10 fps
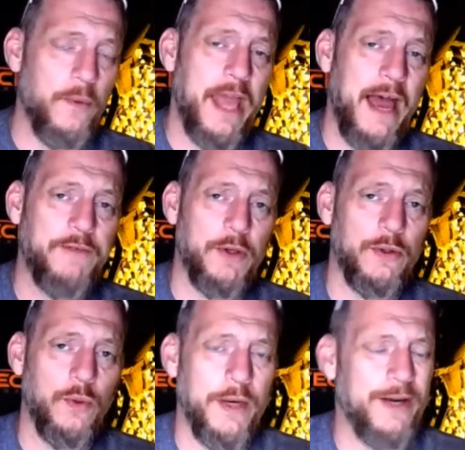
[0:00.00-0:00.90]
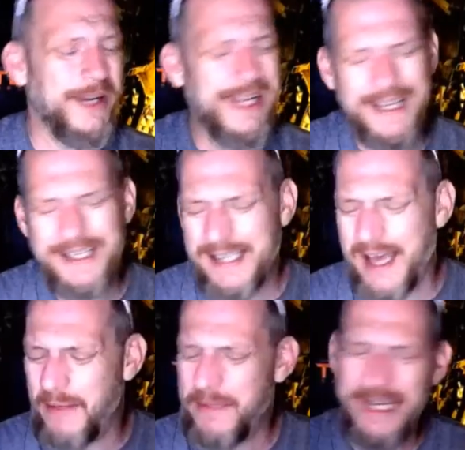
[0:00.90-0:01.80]
that we have during the winter.
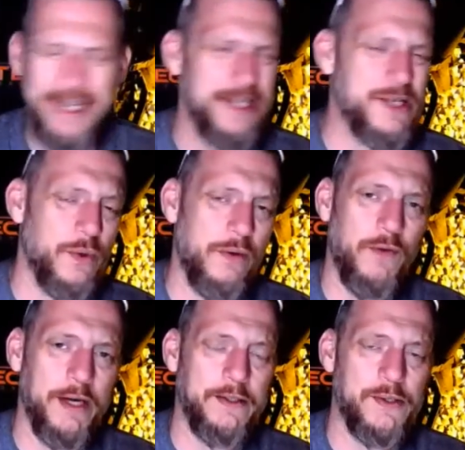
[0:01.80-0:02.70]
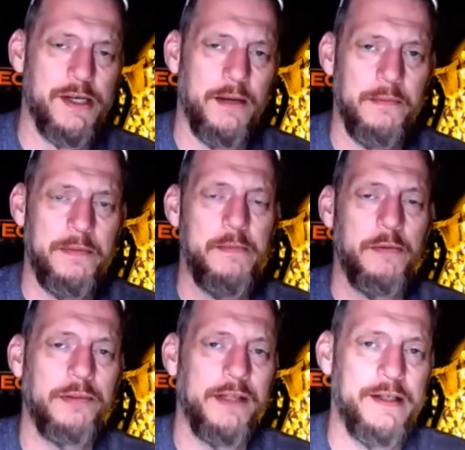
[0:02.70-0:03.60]
Anytime any sort of weather's coming,
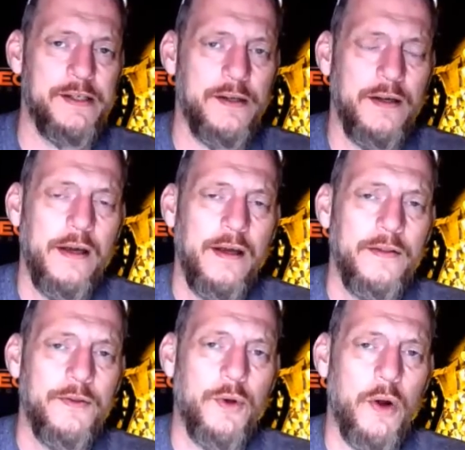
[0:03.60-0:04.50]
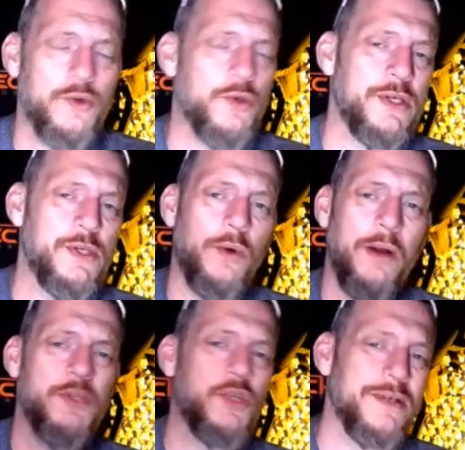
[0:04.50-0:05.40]
people blitz the grocery store.
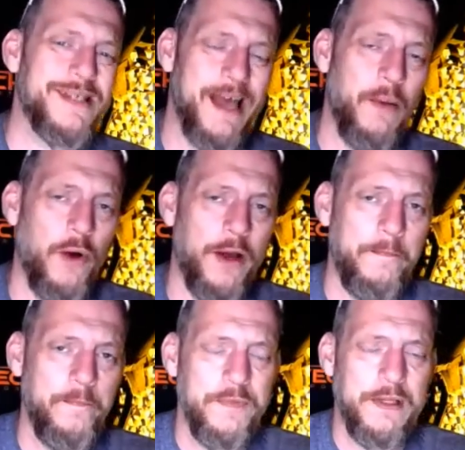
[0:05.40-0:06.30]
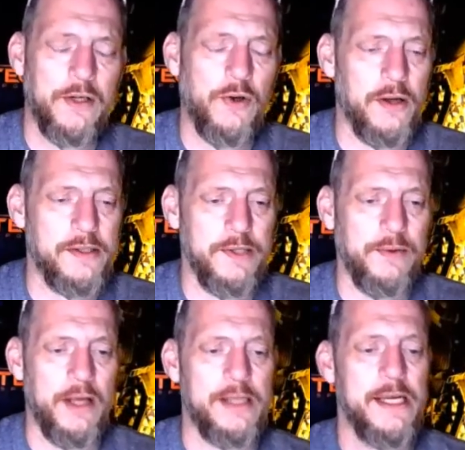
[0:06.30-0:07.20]
And I'm sure it's that way across the
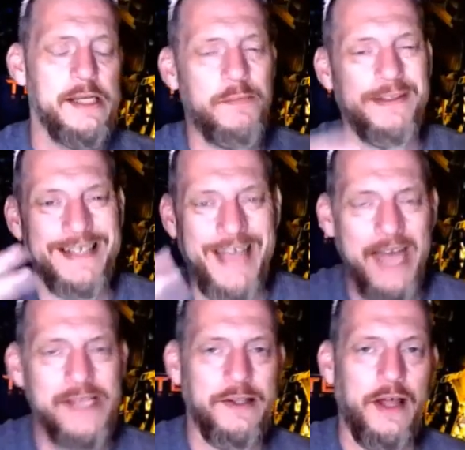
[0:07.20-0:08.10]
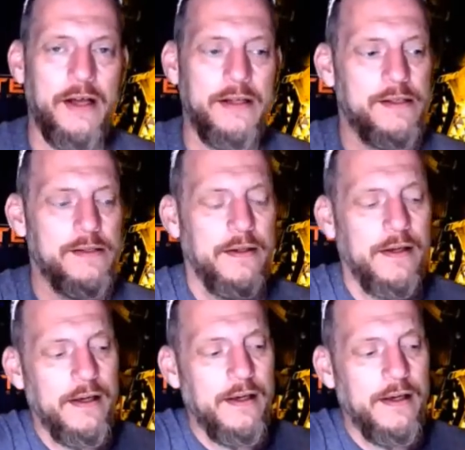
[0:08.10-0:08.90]
United States. But the gas lines,